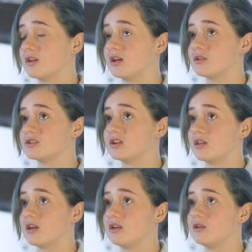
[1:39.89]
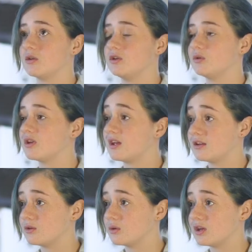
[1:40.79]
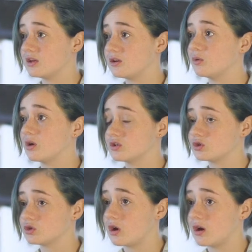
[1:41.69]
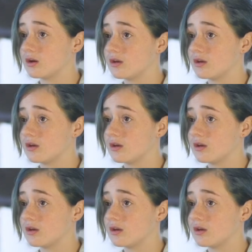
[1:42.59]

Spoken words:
They all say, like, you know, you can do it, you are strong.